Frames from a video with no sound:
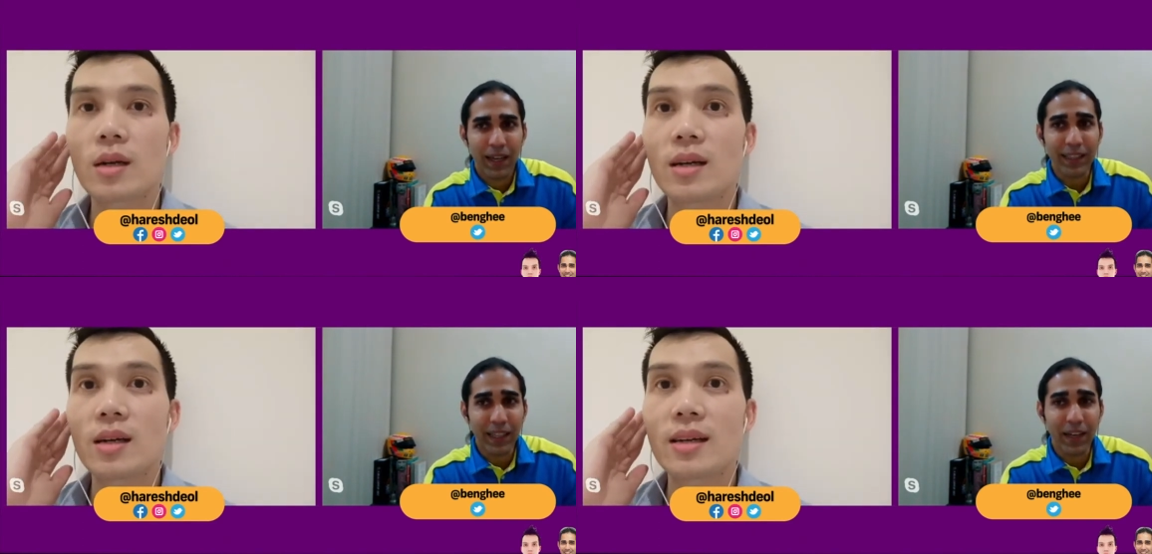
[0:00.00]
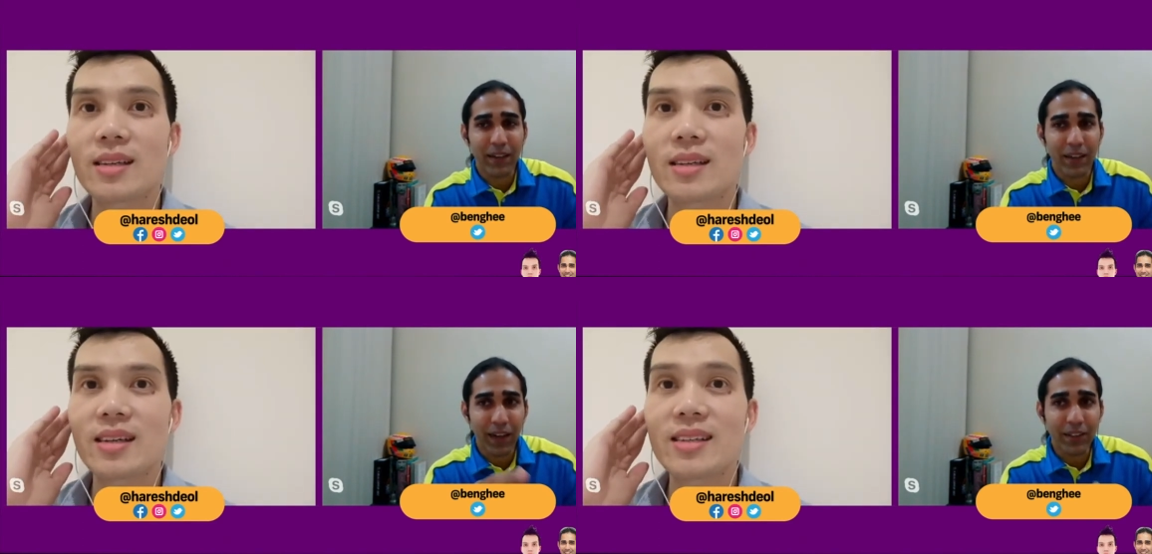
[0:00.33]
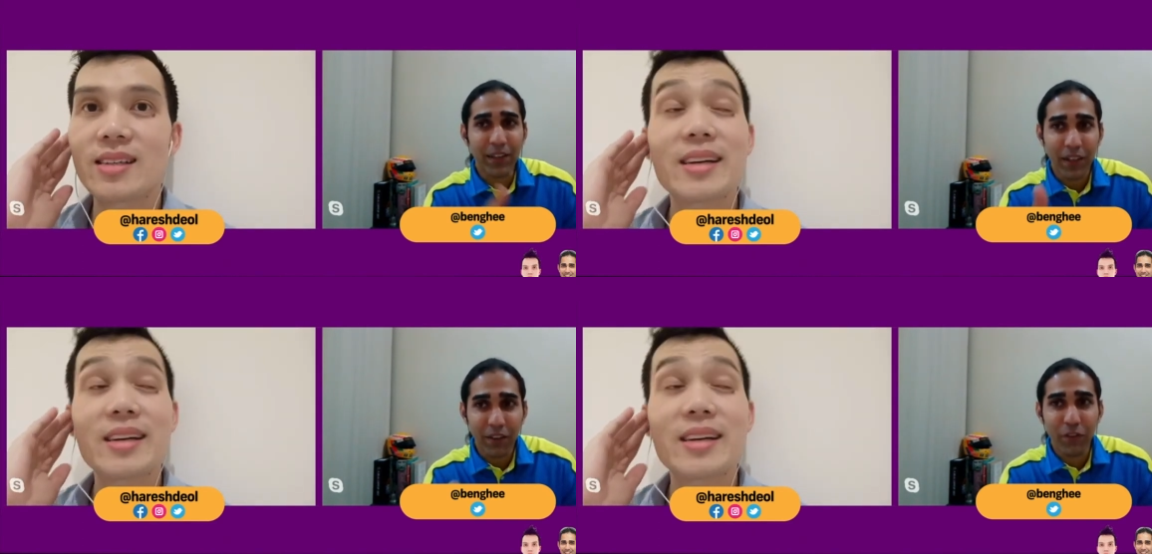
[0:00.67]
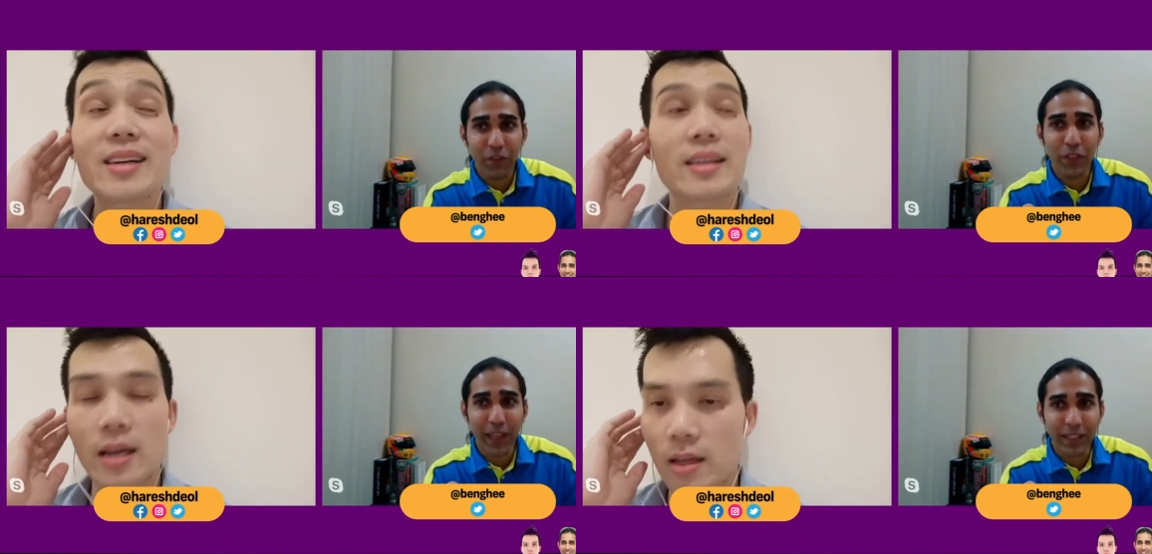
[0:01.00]
Speaker 1: Qatar, Qatar
Speaker 2: yeah,
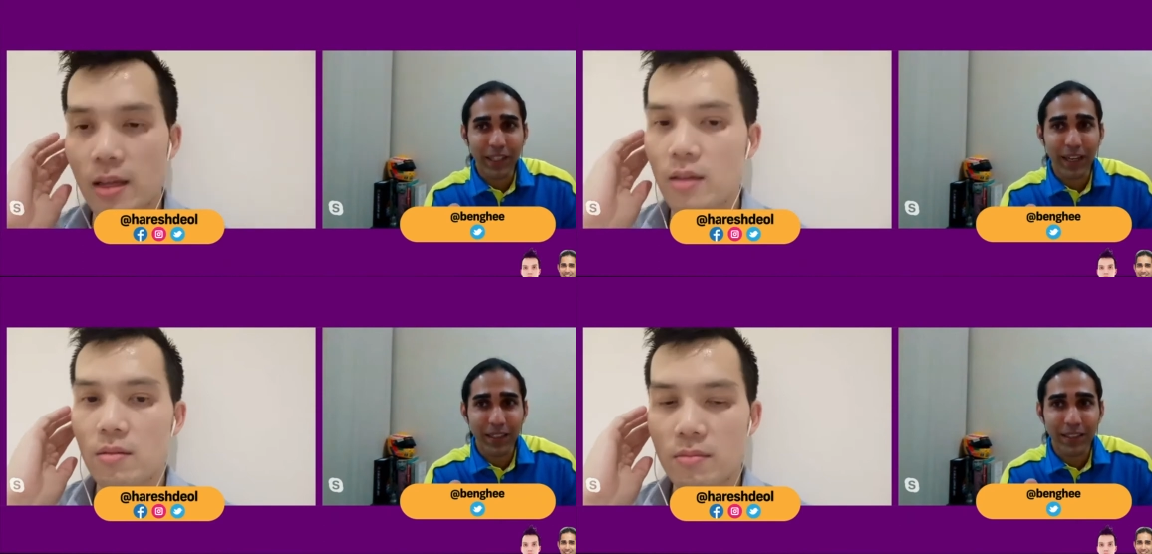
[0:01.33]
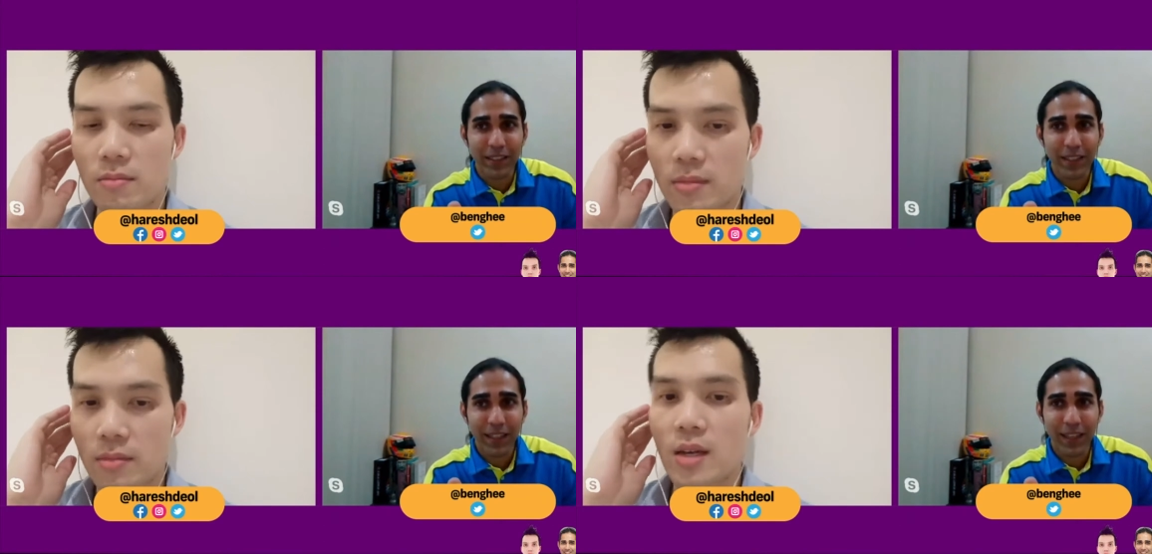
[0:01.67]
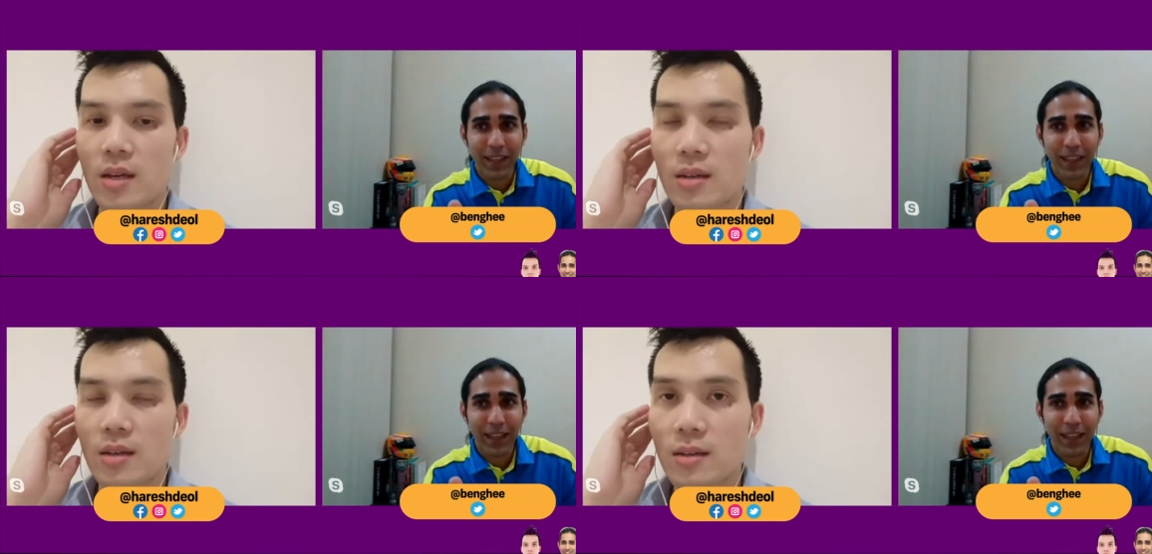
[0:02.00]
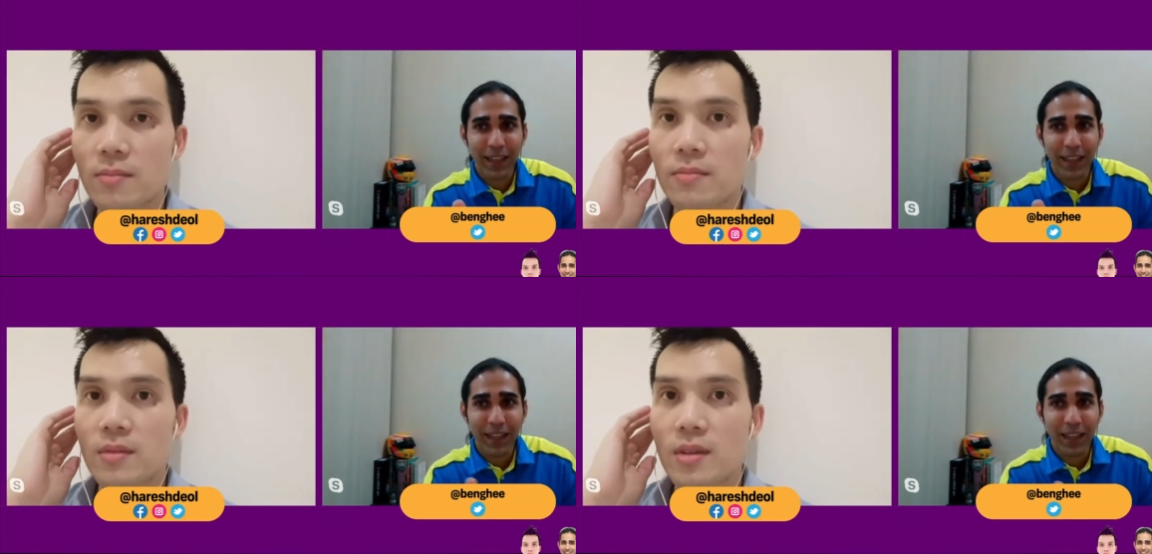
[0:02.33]
give I, you that chance.
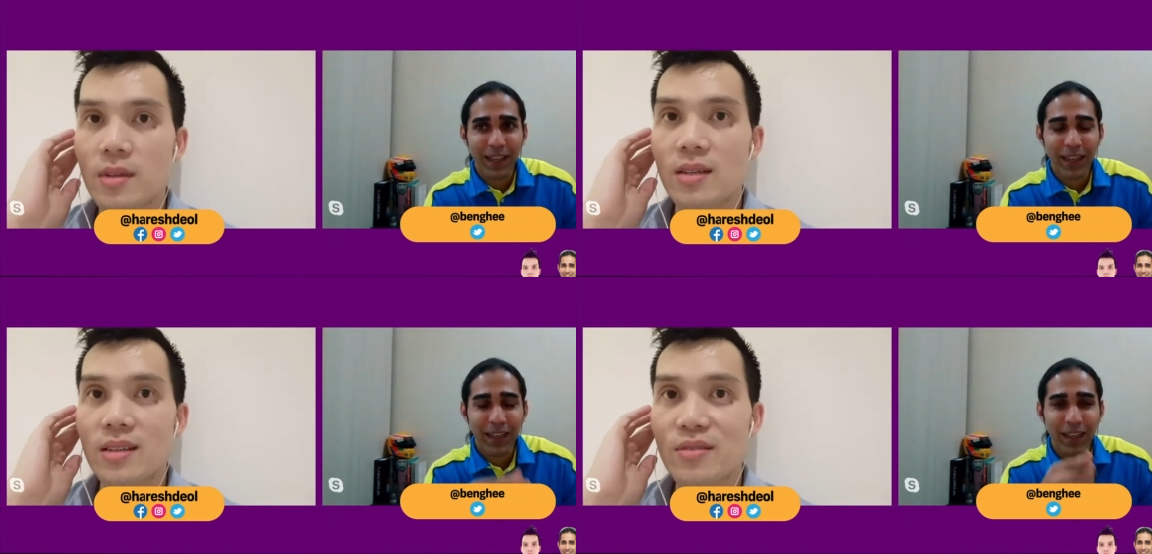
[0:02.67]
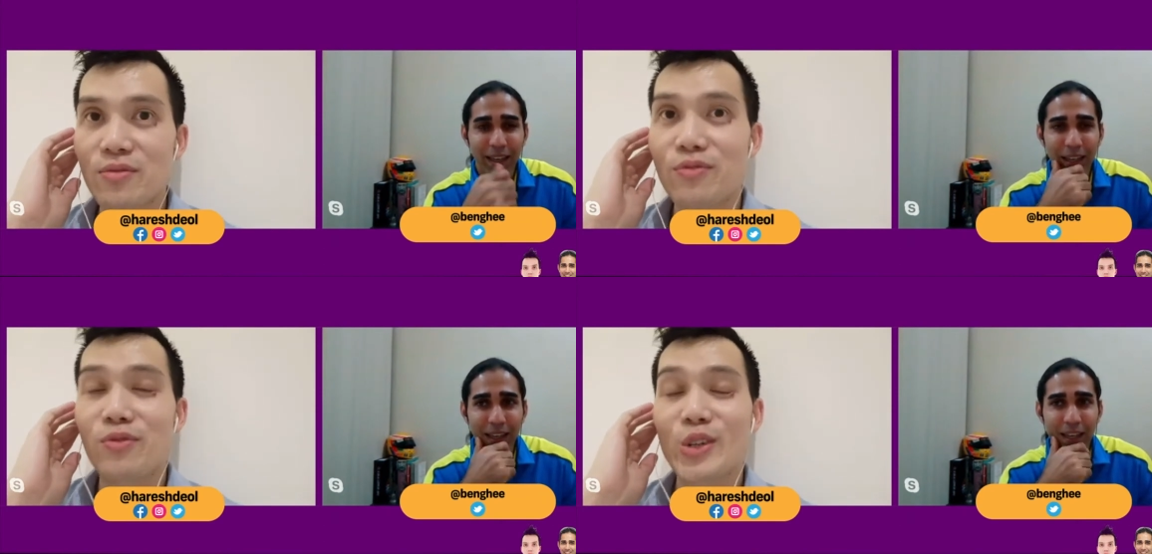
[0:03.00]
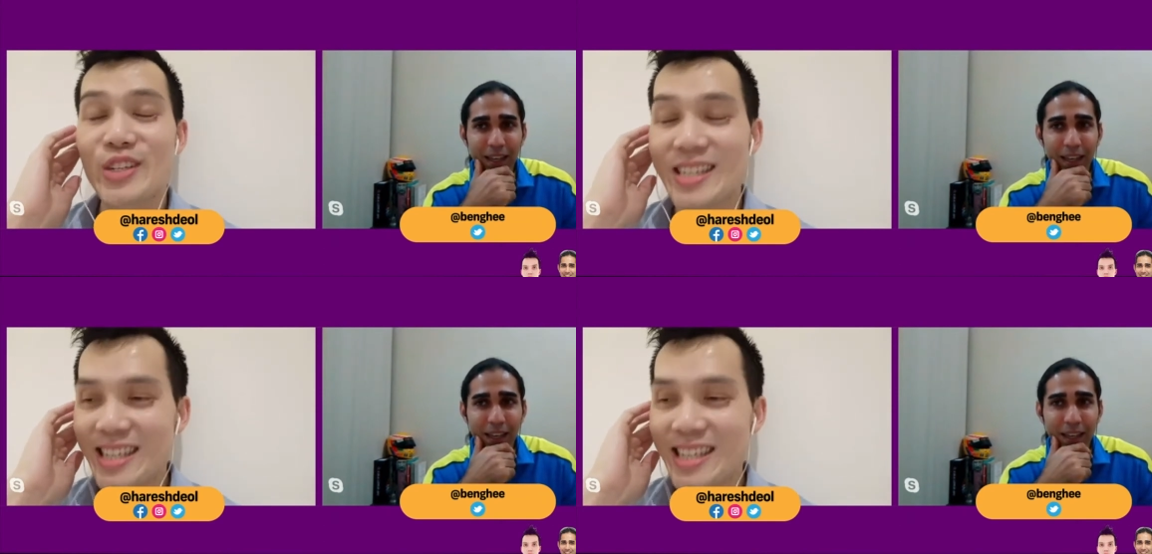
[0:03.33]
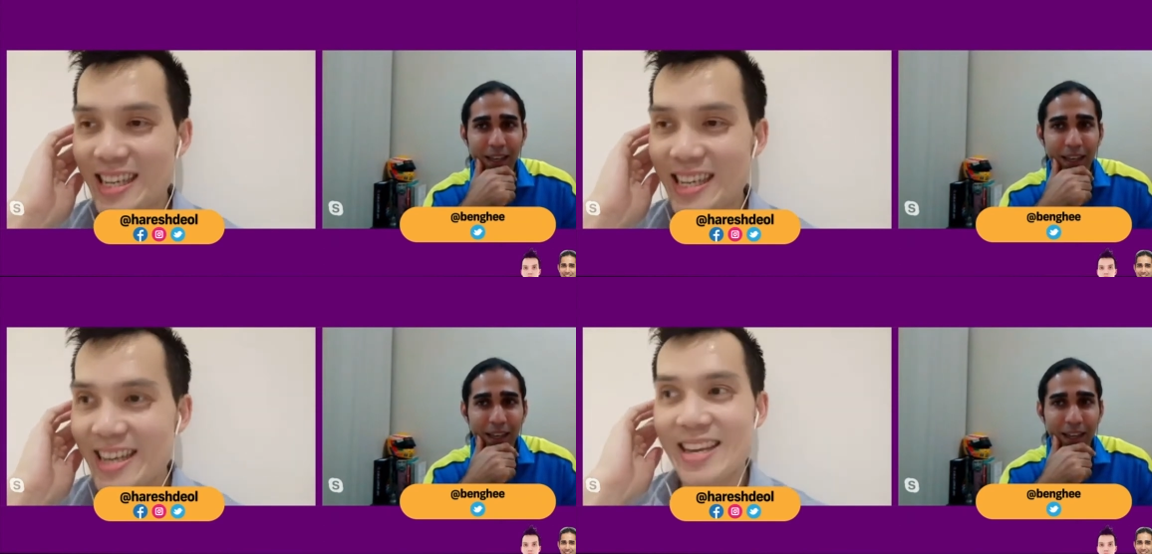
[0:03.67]

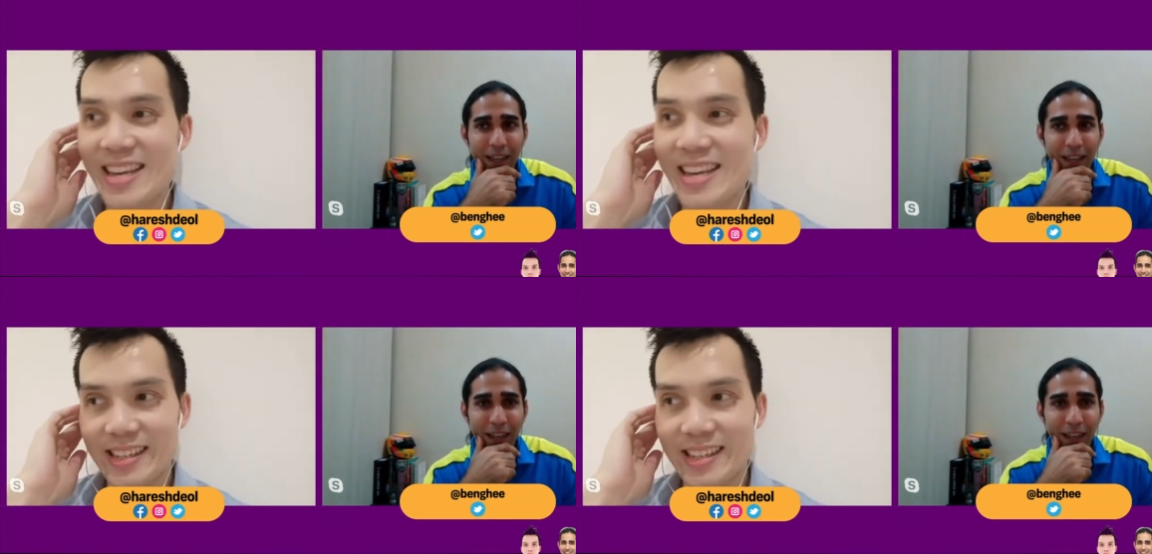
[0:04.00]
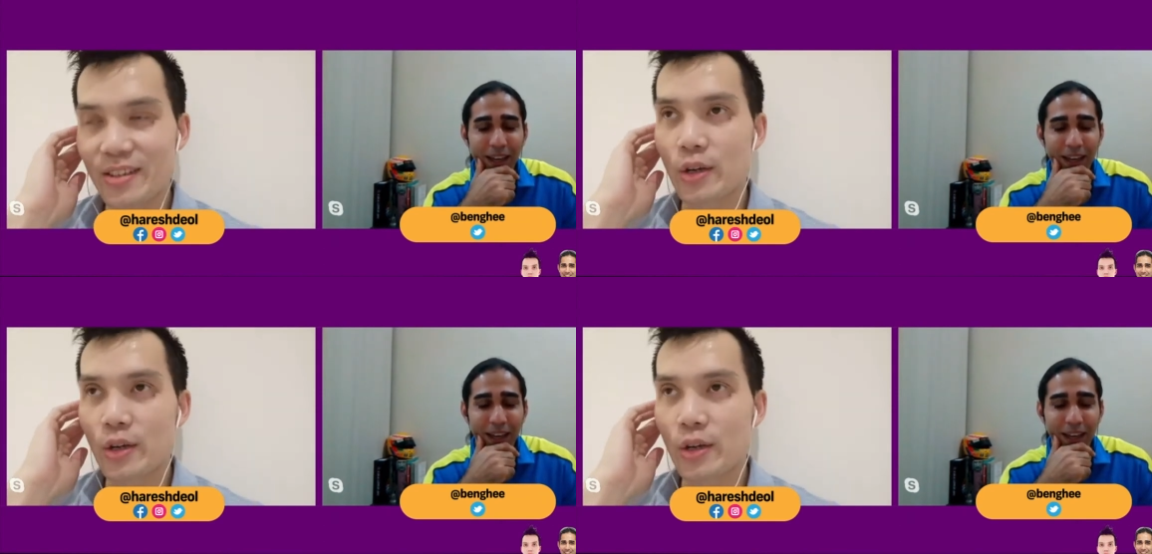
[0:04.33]
Fortunately, yes. You